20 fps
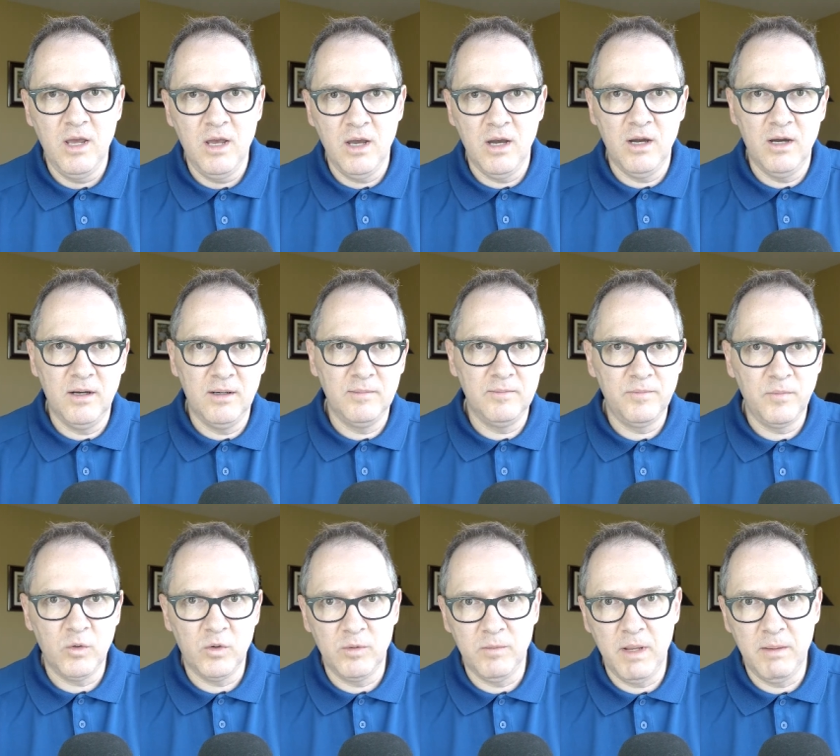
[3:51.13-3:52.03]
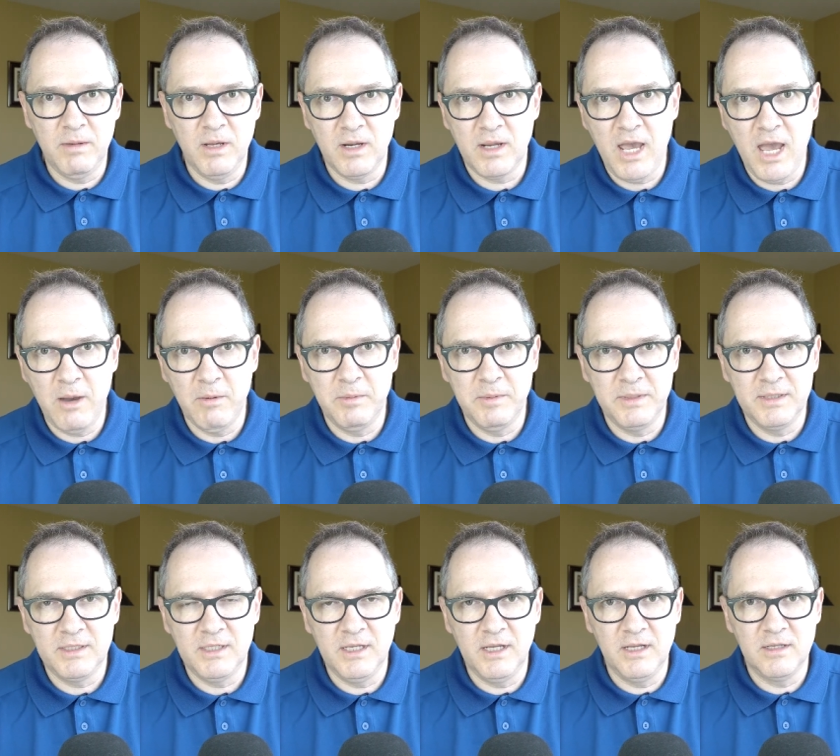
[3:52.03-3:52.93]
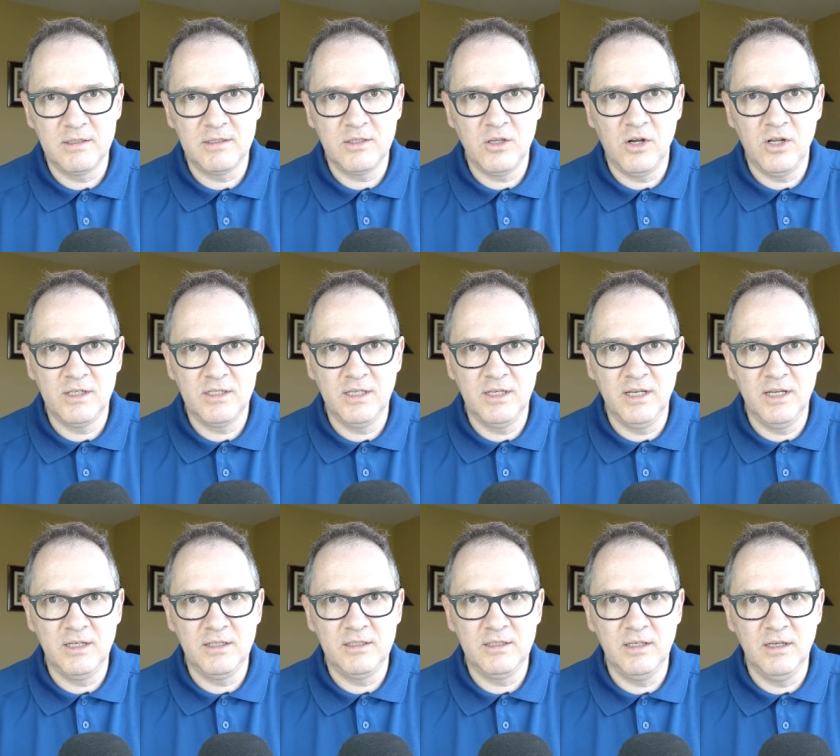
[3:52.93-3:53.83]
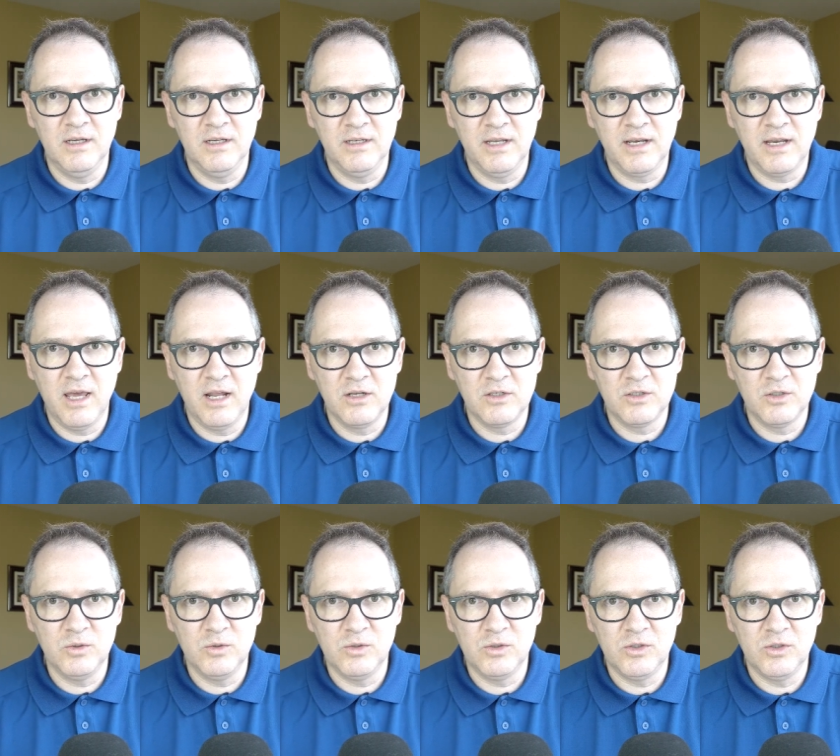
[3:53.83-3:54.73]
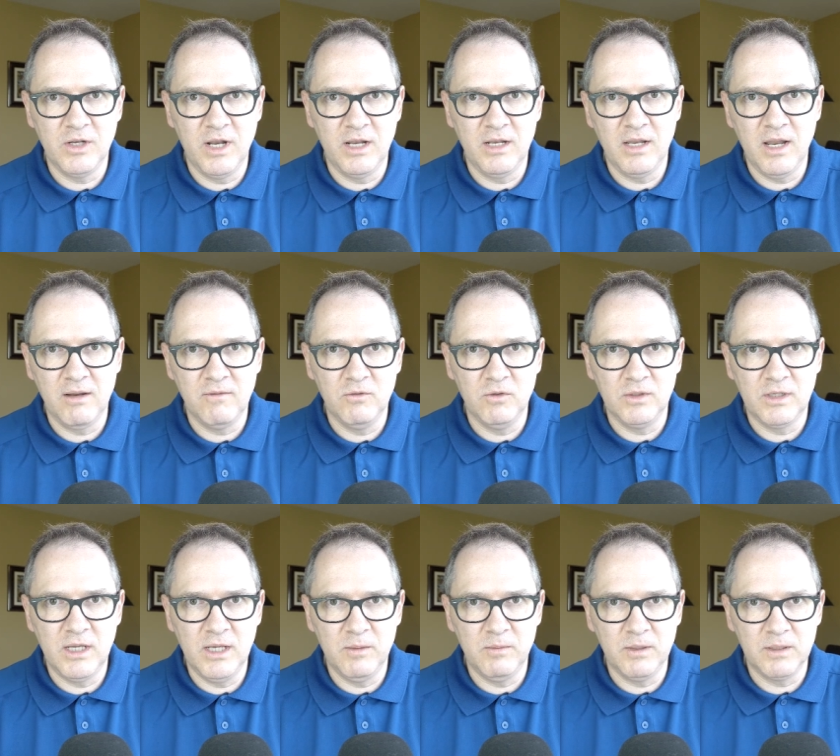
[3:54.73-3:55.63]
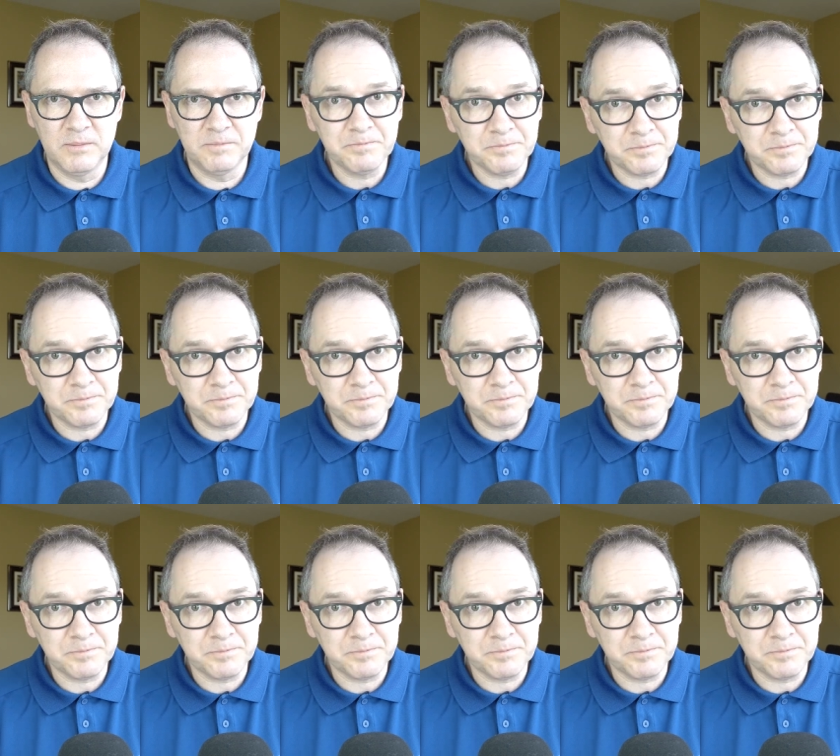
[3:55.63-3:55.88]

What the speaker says: or maybe a chamomile tea and salt in it, that kind of solution, and that will keep it